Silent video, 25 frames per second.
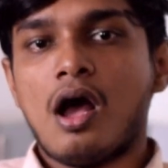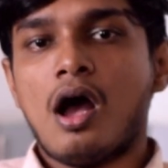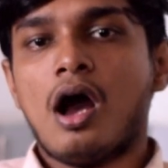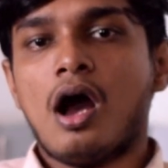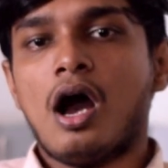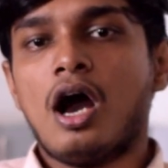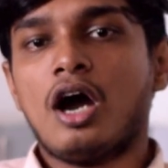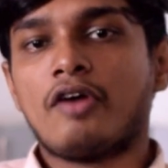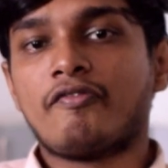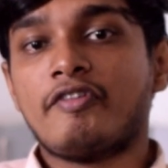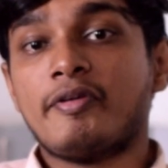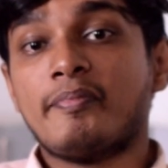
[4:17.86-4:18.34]

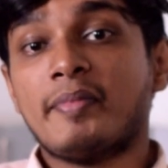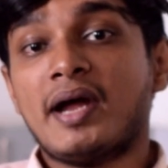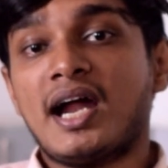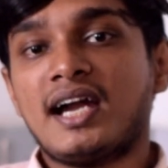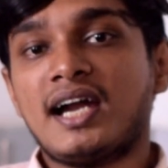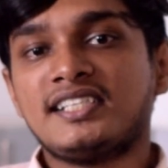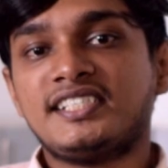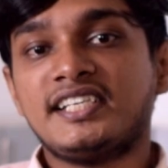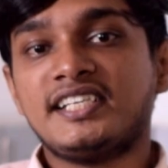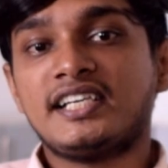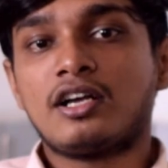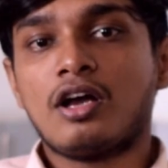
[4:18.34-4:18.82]
are we
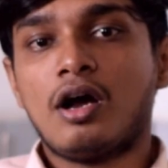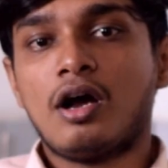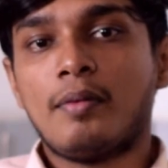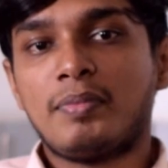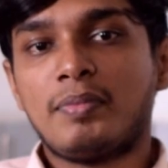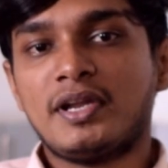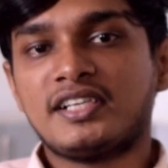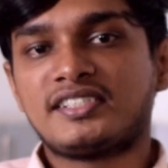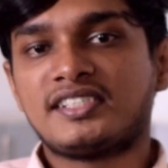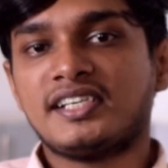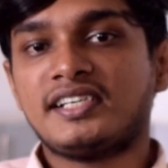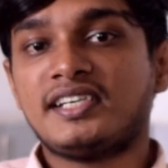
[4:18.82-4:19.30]
managing
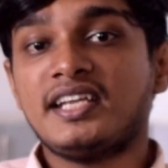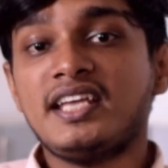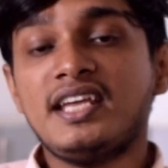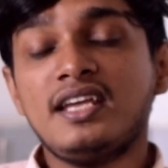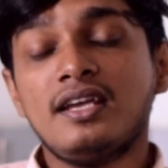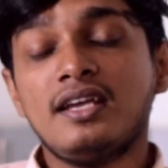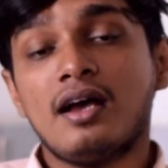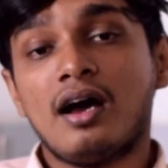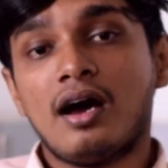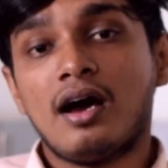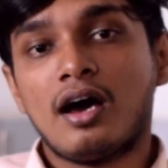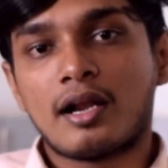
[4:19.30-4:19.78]

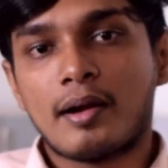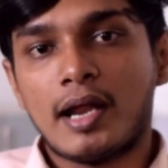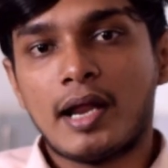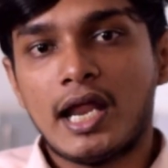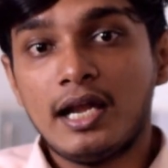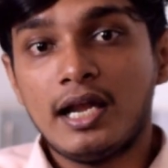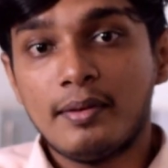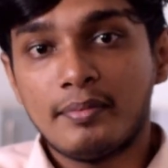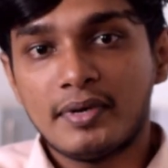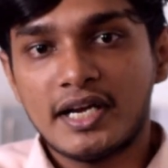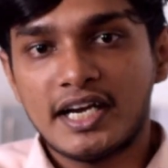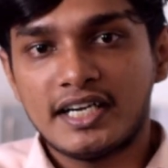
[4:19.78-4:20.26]
complexity or
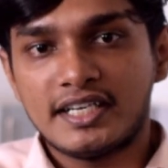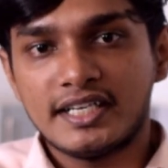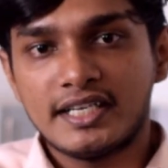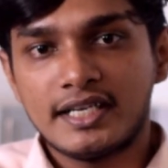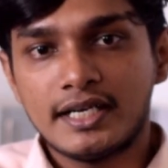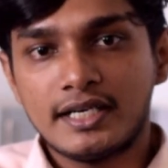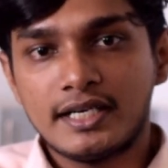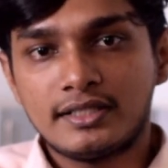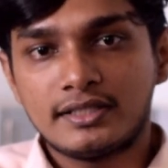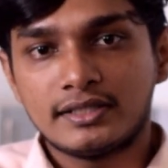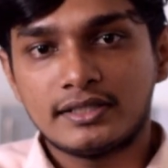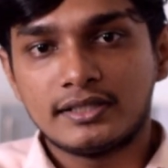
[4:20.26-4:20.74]
eliminating
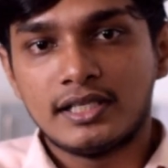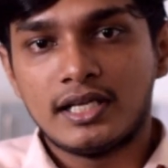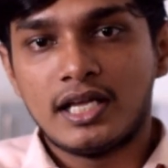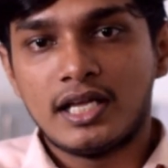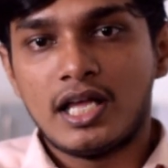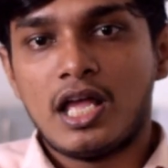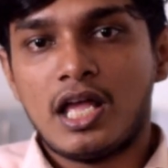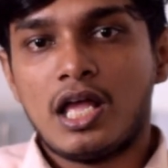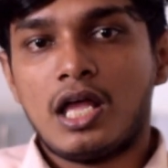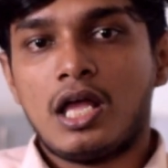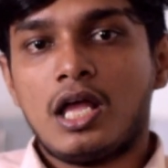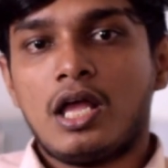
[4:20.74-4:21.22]
it?
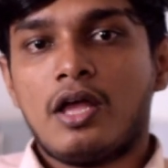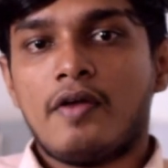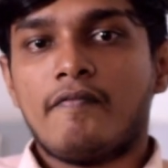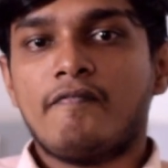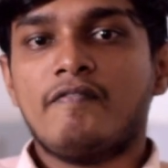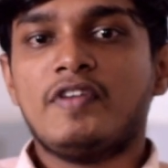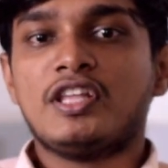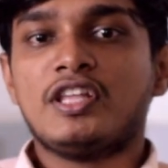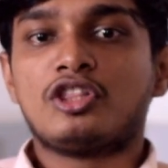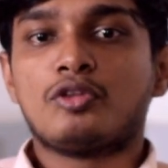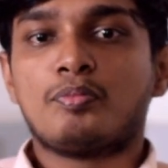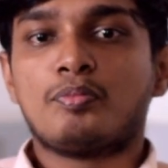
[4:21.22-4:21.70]

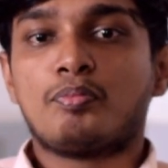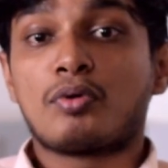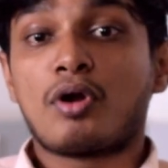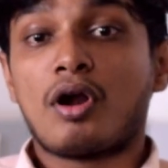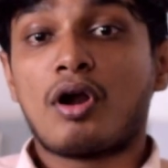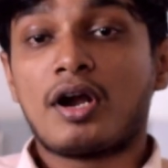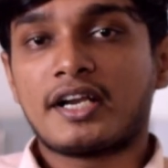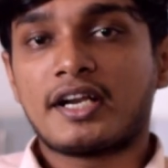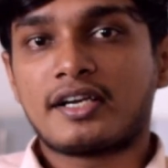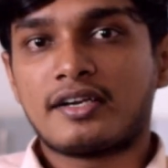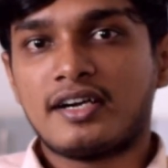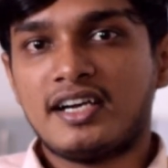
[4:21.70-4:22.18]
With
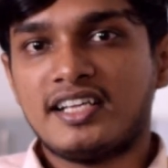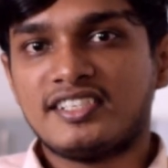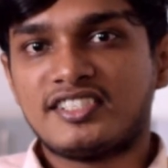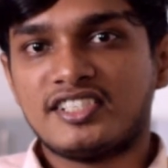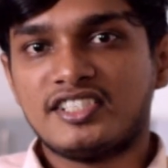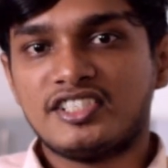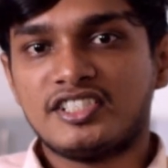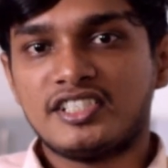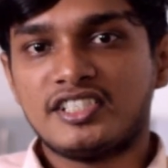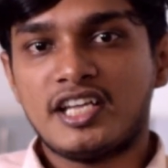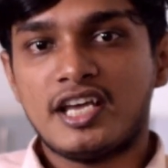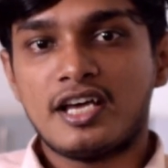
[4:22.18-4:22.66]
Product Release
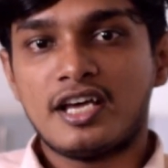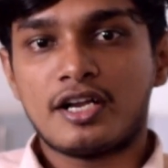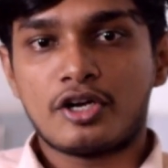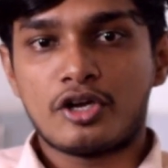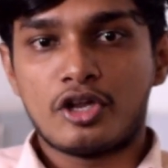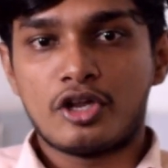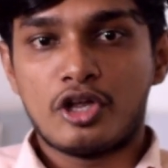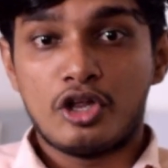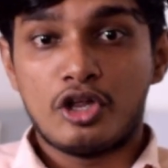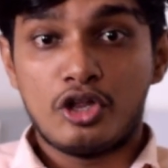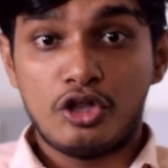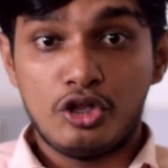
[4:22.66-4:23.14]

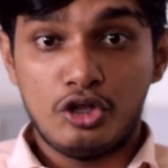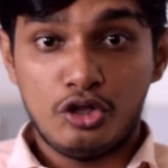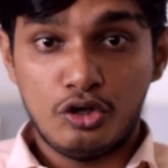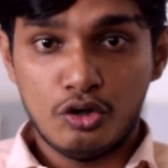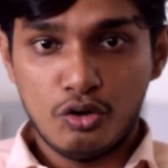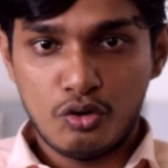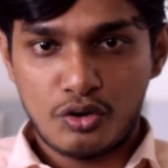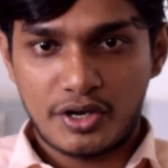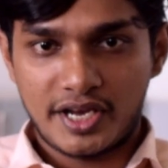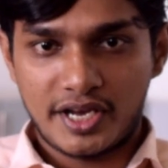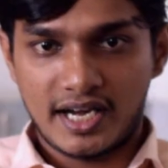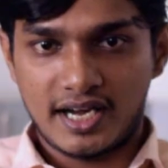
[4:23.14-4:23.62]
Engineer,
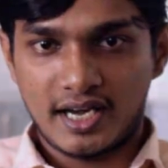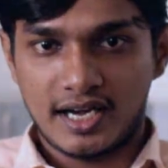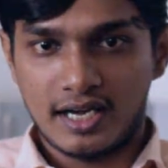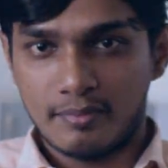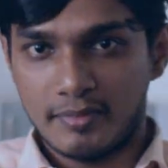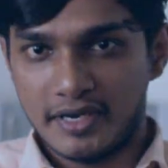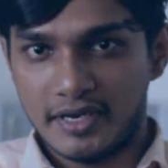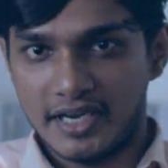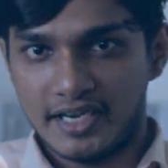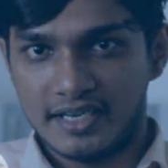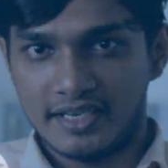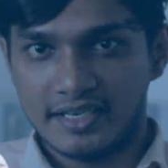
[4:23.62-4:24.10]
you can
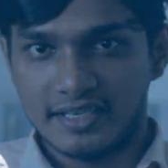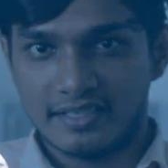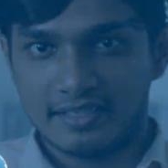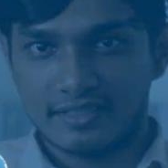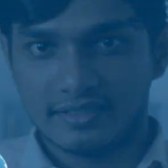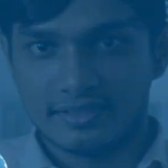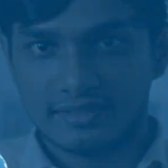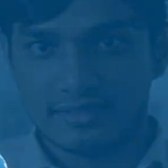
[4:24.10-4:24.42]
eliminate it.